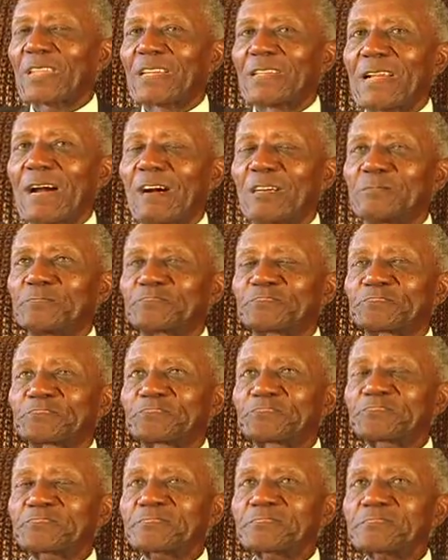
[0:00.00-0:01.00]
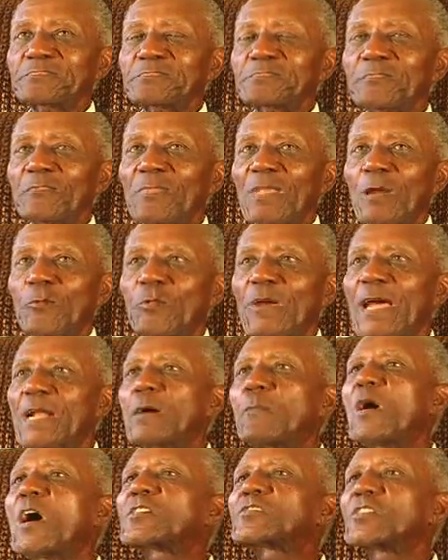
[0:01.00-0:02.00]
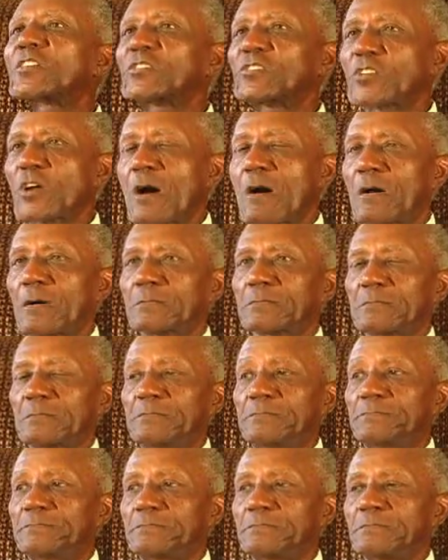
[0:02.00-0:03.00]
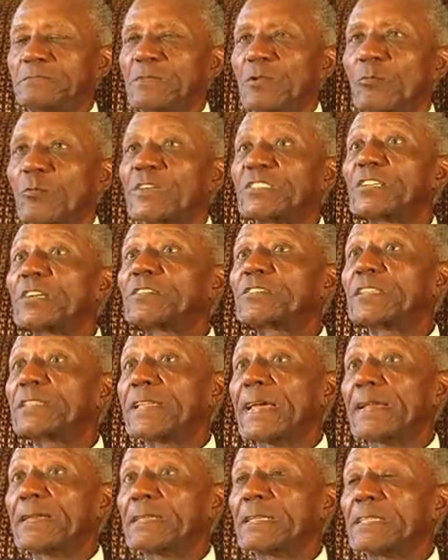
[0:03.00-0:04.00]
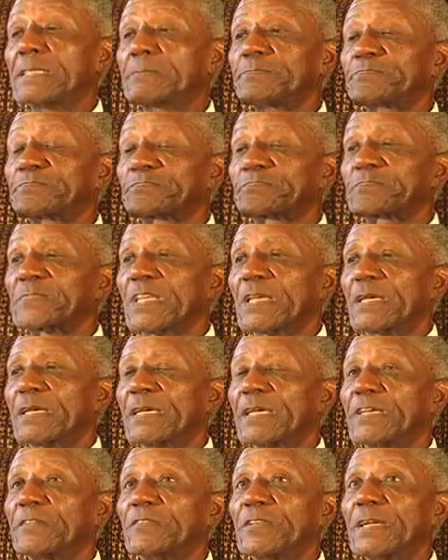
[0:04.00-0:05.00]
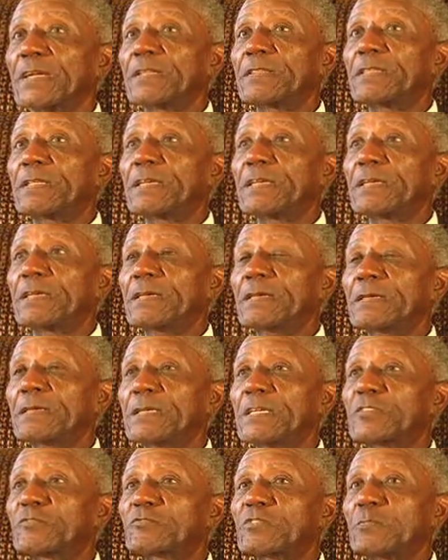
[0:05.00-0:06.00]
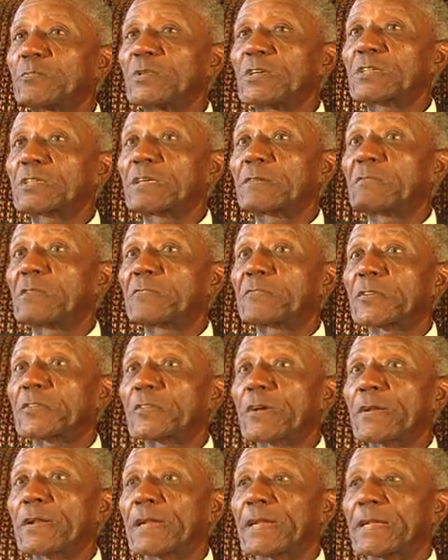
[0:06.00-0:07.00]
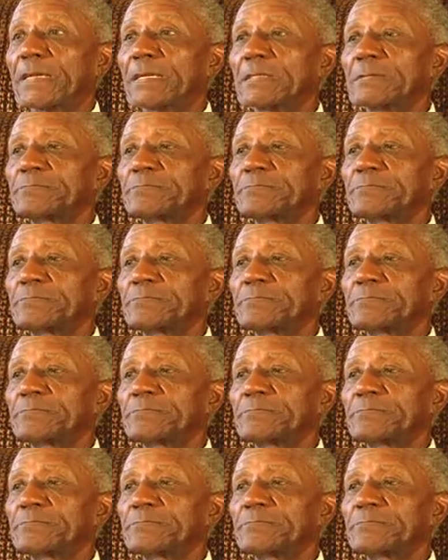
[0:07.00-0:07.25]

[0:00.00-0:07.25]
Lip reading: Now, we had a marching song, which incidentally is in the history book of the fraternity.